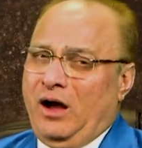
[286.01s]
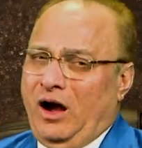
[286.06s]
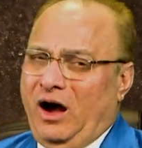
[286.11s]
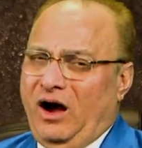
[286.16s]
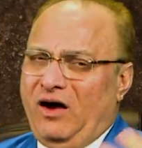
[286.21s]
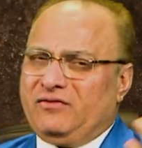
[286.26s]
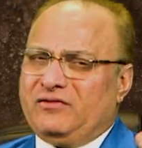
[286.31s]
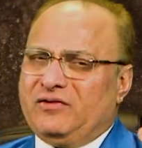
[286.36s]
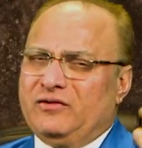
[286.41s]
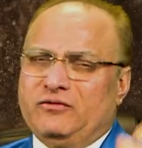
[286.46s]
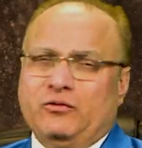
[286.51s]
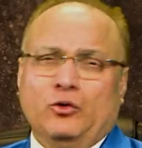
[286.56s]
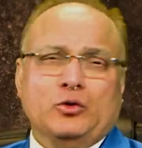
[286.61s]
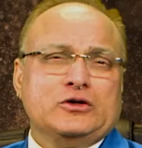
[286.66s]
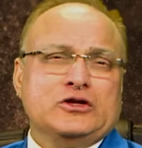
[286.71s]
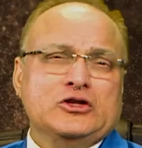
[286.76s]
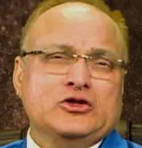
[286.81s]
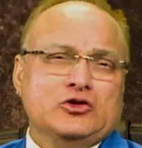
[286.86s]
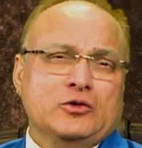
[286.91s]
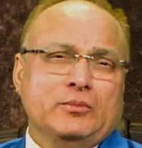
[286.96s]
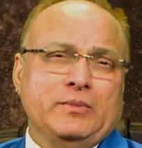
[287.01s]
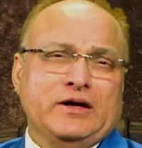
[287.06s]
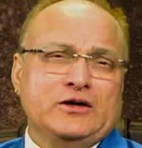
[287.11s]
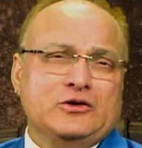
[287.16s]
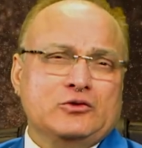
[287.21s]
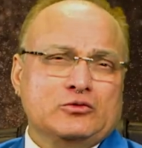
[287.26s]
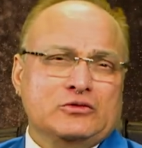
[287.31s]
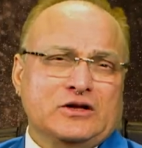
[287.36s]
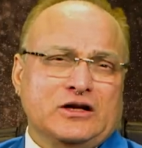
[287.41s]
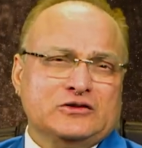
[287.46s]
after 14th of May
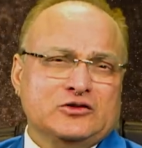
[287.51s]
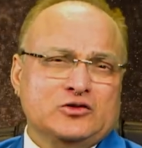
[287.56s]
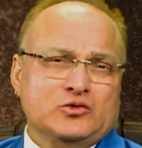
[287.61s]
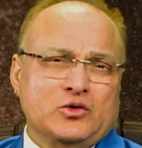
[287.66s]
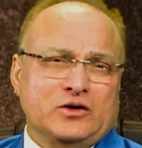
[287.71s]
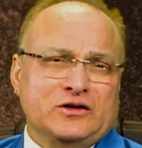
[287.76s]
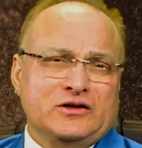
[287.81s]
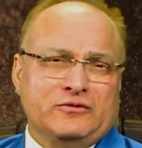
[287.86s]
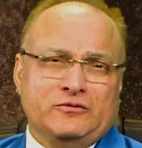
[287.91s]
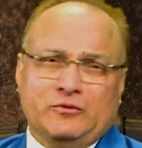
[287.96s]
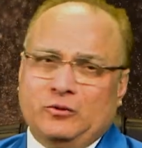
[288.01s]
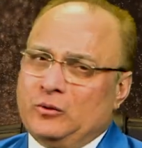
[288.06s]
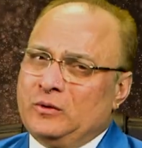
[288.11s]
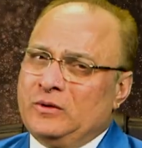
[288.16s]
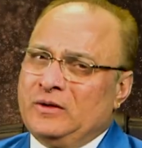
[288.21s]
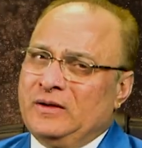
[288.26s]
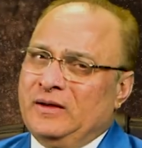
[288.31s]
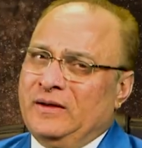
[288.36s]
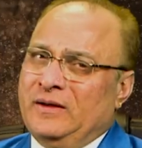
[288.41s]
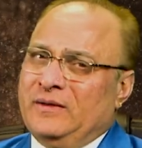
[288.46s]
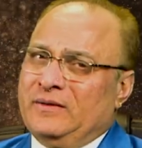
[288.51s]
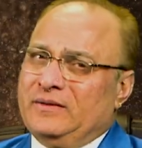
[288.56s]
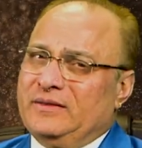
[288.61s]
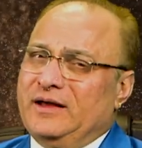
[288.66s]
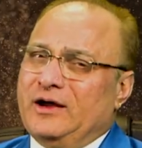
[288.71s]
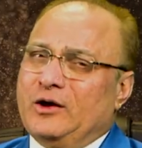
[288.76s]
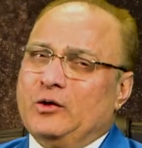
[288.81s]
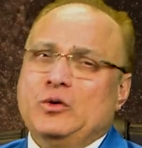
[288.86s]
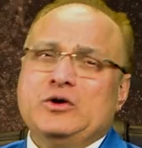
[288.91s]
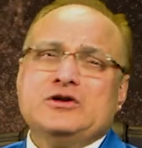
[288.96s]
2024,
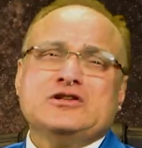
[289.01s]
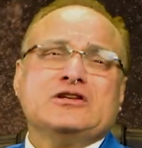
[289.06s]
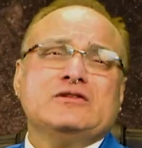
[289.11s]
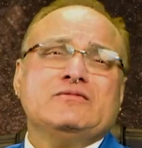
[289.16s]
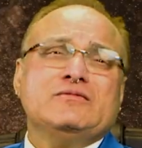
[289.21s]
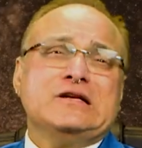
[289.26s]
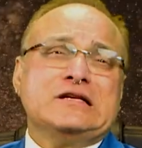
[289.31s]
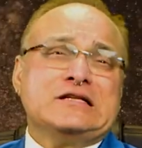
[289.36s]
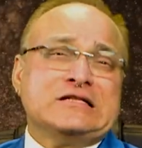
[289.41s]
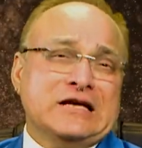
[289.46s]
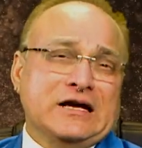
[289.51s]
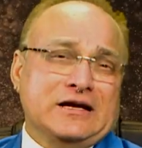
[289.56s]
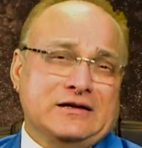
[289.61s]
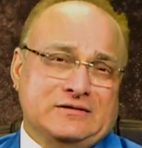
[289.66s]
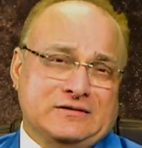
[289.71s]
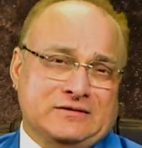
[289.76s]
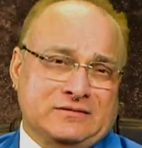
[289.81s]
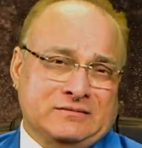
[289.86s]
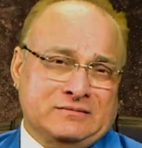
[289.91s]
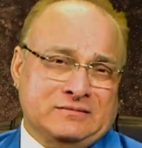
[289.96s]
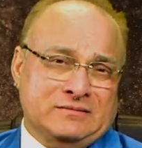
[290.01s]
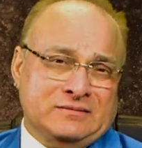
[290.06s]
the equation will change.